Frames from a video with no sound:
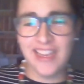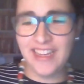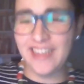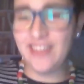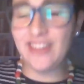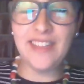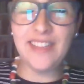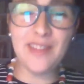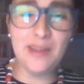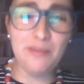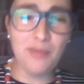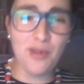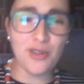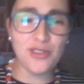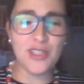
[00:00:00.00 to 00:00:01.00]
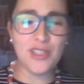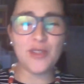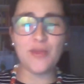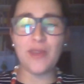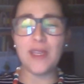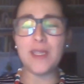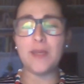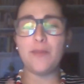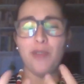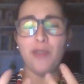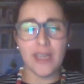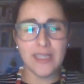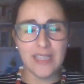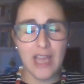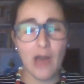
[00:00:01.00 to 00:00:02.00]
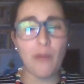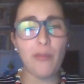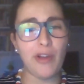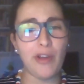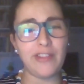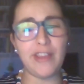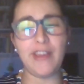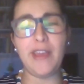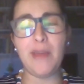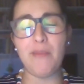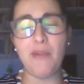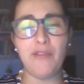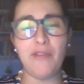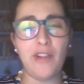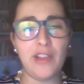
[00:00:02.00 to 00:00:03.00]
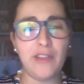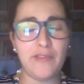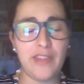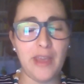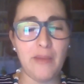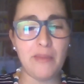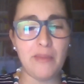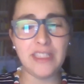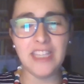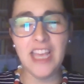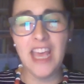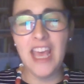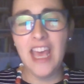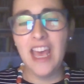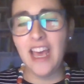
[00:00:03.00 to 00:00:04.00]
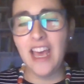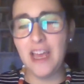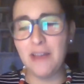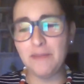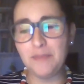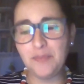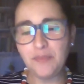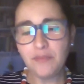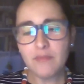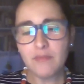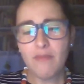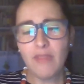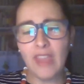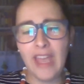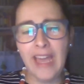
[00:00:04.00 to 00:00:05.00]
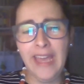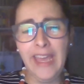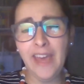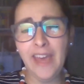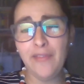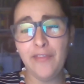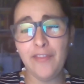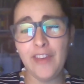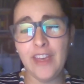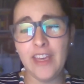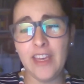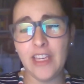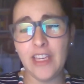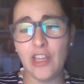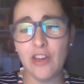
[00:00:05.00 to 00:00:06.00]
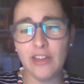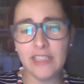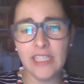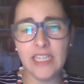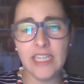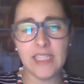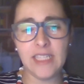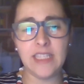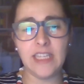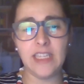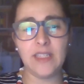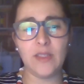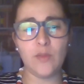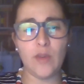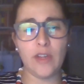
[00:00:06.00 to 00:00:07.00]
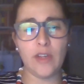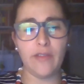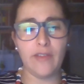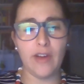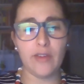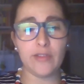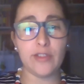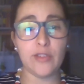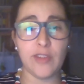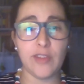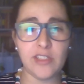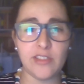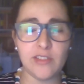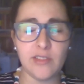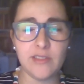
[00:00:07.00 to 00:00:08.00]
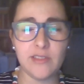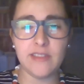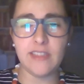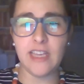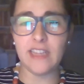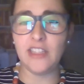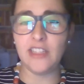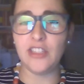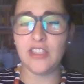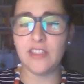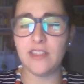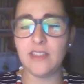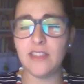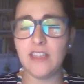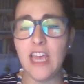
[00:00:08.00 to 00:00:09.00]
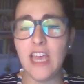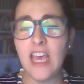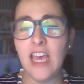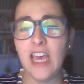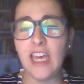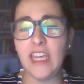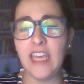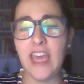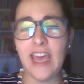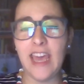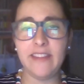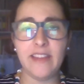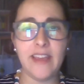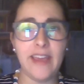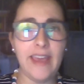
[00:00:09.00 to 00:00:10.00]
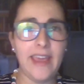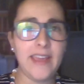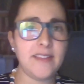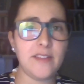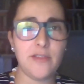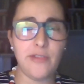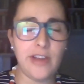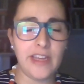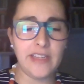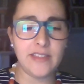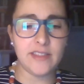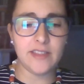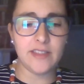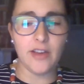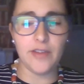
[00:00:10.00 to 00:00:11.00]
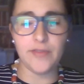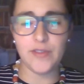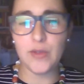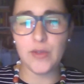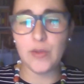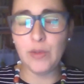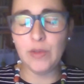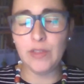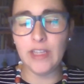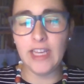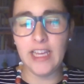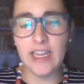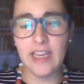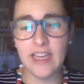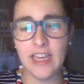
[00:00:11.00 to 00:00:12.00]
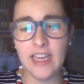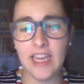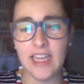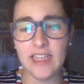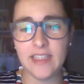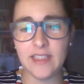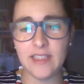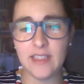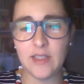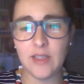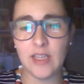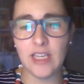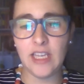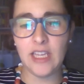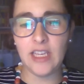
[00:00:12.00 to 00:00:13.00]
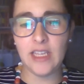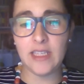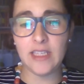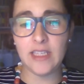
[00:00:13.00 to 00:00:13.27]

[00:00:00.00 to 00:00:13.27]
not even in Portuguese, to express how proud I am of all of them. But I have Yodi is one of our terrestrial technicians. He had the 8th grades of school, and he